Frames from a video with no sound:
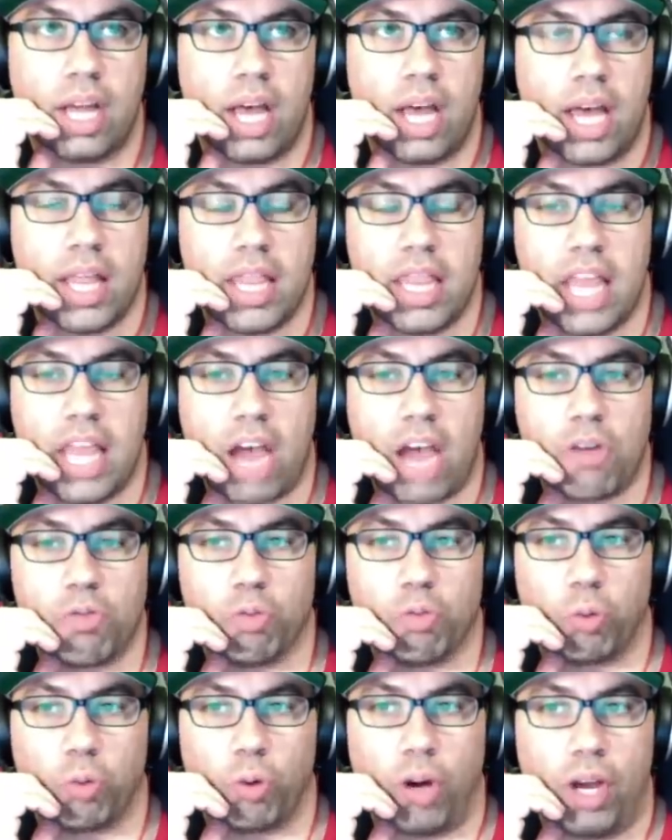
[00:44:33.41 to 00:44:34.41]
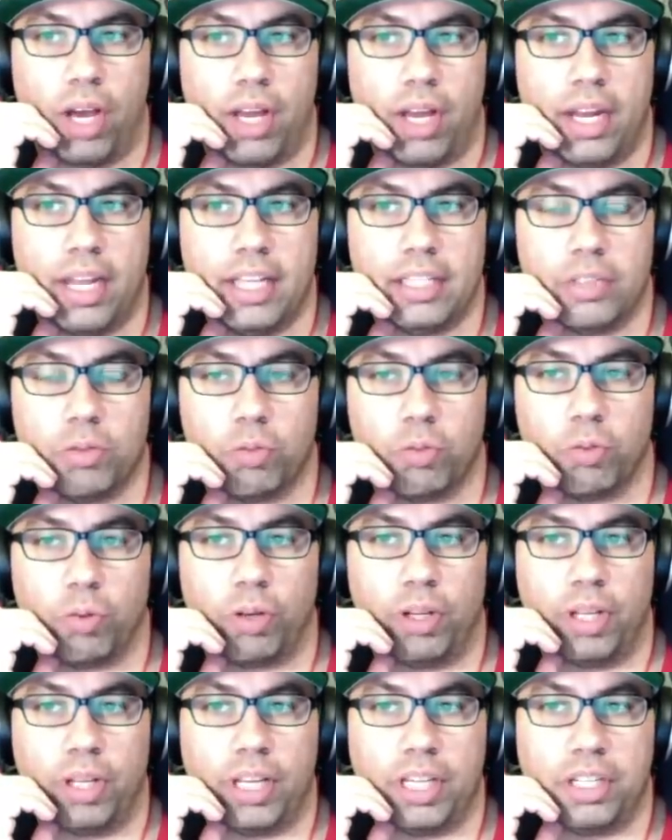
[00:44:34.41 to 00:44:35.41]
that run is
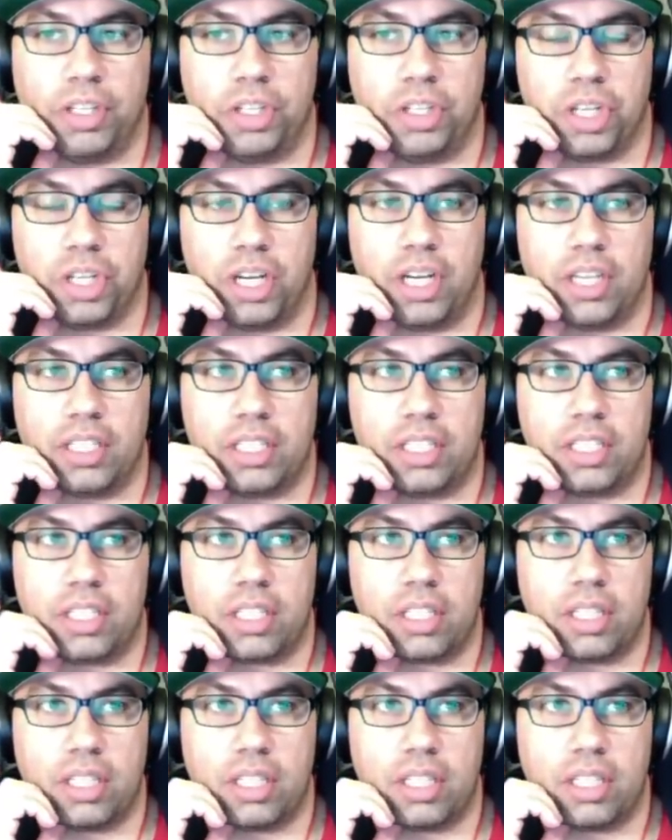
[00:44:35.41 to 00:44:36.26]
really just